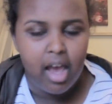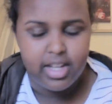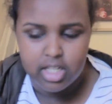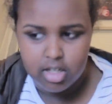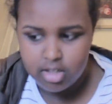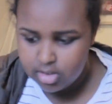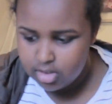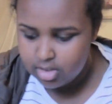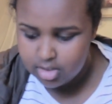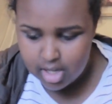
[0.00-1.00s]
I didn't.
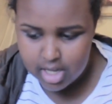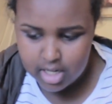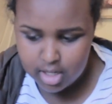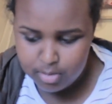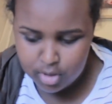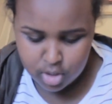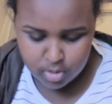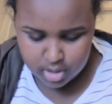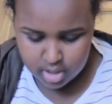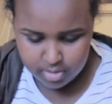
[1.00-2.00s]
I ended up not
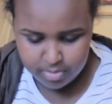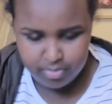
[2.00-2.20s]
doing it.